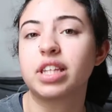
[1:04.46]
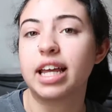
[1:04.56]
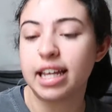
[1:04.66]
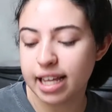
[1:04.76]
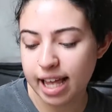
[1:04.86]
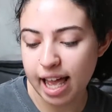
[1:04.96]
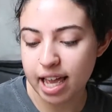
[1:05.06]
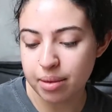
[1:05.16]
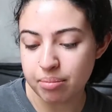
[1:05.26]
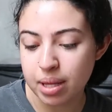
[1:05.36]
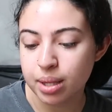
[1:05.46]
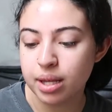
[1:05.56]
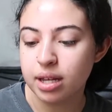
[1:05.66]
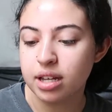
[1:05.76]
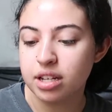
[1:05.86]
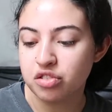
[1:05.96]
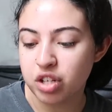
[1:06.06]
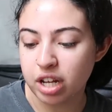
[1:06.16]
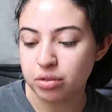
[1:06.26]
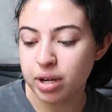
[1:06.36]
and it came
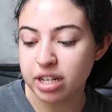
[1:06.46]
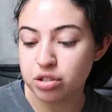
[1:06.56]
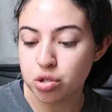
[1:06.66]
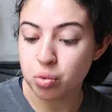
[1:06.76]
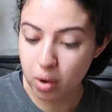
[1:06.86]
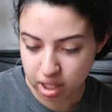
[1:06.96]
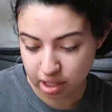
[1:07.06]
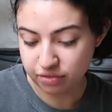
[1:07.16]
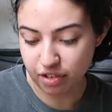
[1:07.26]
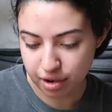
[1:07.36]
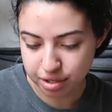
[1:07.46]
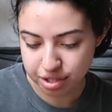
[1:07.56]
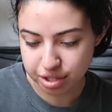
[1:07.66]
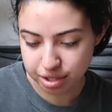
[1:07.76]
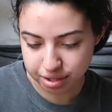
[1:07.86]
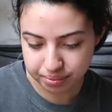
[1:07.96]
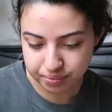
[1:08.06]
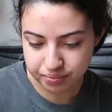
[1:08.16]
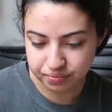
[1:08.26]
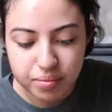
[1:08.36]
January 21st.
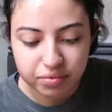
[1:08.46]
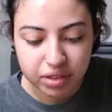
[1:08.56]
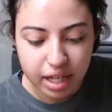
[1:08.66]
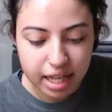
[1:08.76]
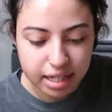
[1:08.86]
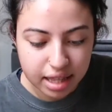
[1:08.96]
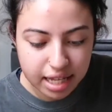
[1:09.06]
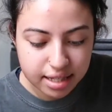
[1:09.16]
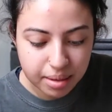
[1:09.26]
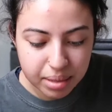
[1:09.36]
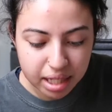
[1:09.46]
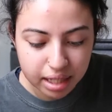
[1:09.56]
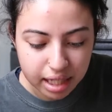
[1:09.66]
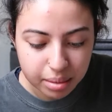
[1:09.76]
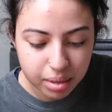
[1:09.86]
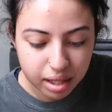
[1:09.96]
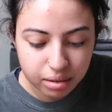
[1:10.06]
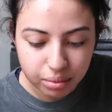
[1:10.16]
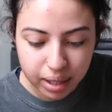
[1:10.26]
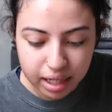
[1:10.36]
It, they sent me an
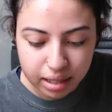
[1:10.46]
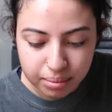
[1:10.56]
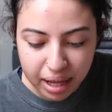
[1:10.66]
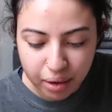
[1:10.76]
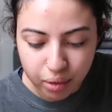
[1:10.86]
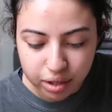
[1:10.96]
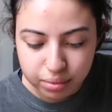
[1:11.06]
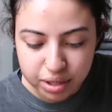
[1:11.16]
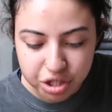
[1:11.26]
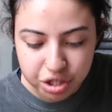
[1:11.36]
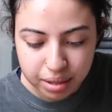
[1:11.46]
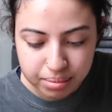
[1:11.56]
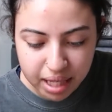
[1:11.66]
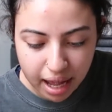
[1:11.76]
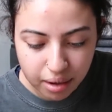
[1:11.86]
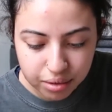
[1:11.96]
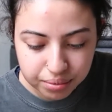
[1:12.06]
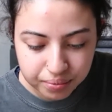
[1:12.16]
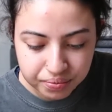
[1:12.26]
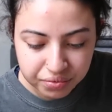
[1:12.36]
email when my order was shipped
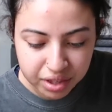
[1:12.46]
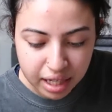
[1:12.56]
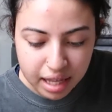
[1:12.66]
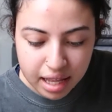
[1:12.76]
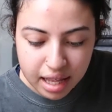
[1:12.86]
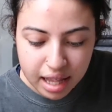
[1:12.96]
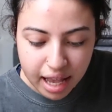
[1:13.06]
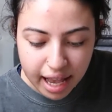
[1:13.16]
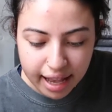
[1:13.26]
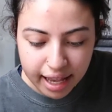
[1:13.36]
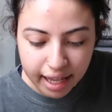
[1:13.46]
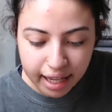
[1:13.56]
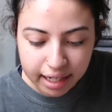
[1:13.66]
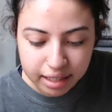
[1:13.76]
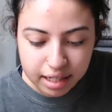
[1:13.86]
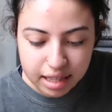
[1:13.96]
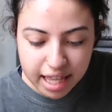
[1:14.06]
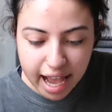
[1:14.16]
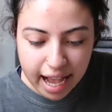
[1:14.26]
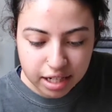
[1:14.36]
out and
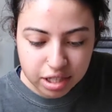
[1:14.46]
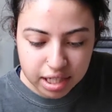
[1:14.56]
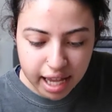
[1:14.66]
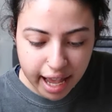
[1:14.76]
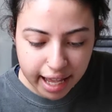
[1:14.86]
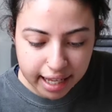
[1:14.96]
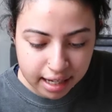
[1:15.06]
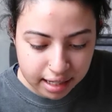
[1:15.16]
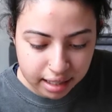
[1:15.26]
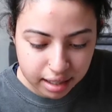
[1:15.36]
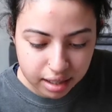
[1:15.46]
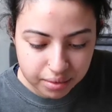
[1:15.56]
they actually had